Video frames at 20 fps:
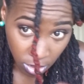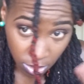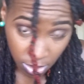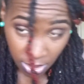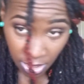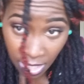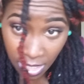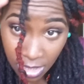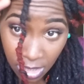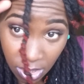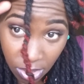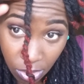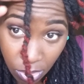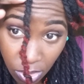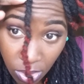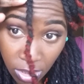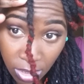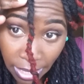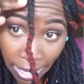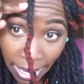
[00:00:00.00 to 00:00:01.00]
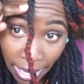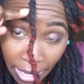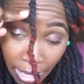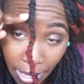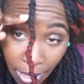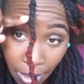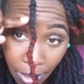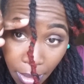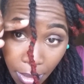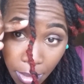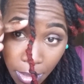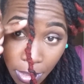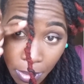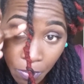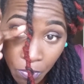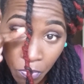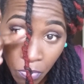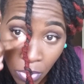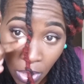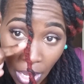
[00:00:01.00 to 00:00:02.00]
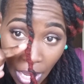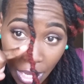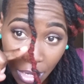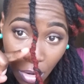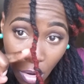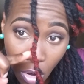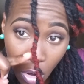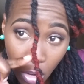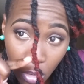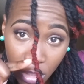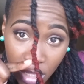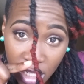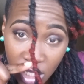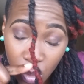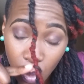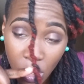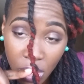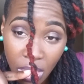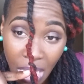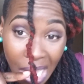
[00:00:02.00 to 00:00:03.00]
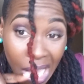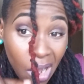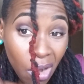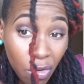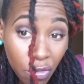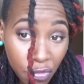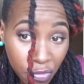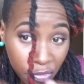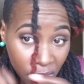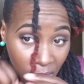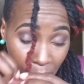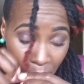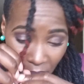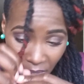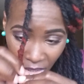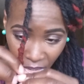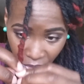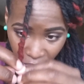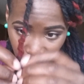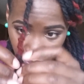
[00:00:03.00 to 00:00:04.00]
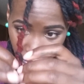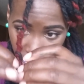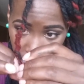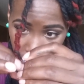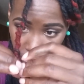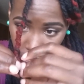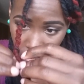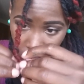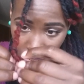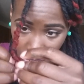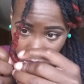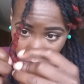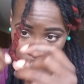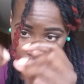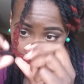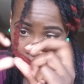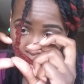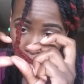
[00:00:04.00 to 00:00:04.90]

So you see it's still staying, and all this without flipping your wrist.